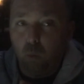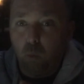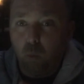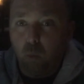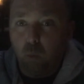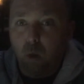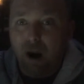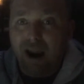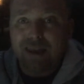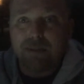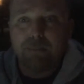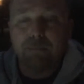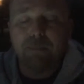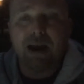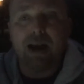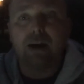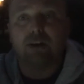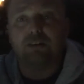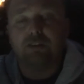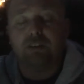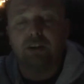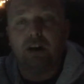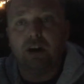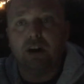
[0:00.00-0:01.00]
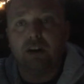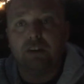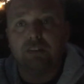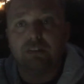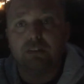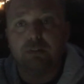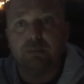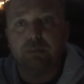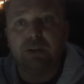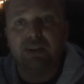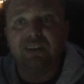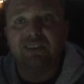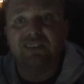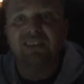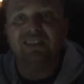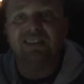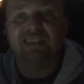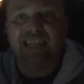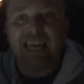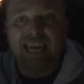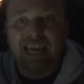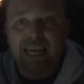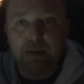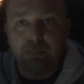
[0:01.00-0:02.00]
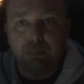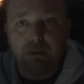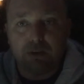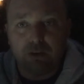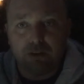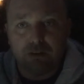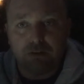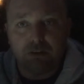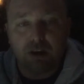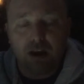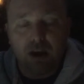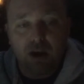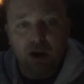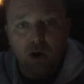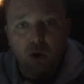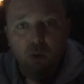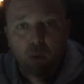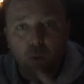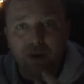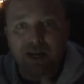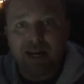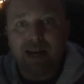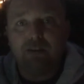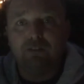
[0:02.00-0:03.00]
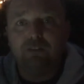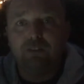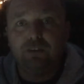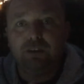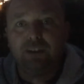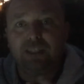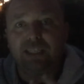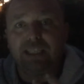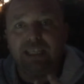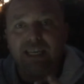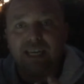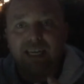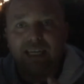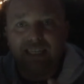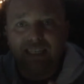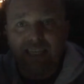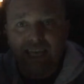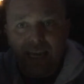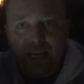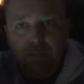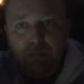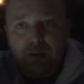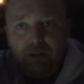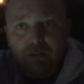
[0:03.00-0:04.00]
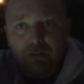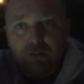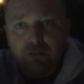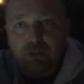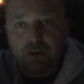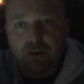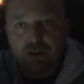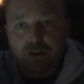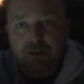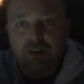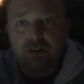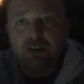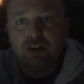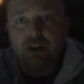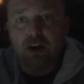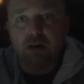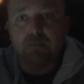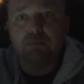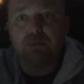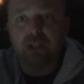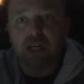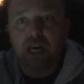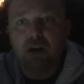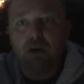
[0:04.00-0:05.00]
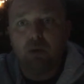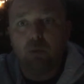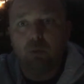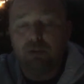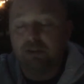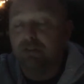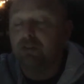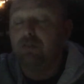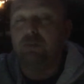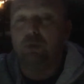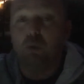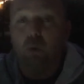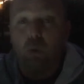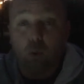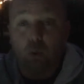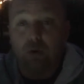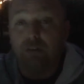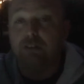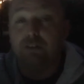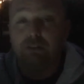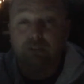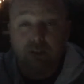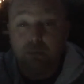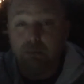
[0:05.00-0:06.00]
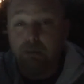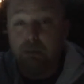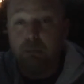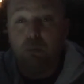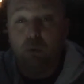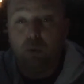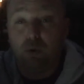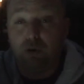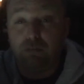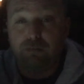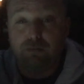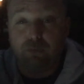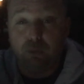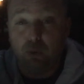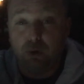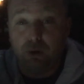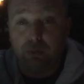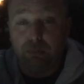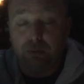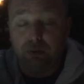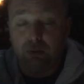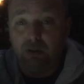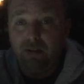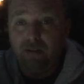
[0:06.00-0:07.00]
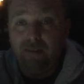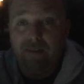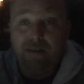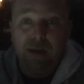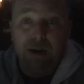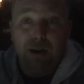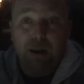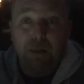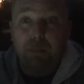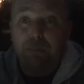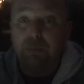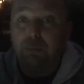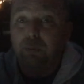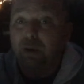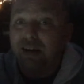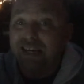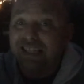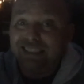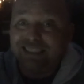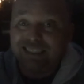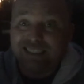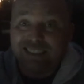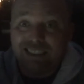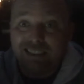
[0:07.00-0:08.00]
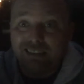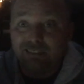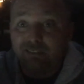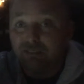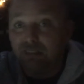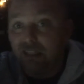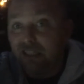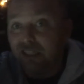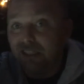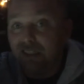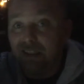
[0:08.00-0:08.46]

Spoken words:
Why it matters to us is because as gamers, whenever the gaming version comes out, which of course is going to be more affordable, pricing,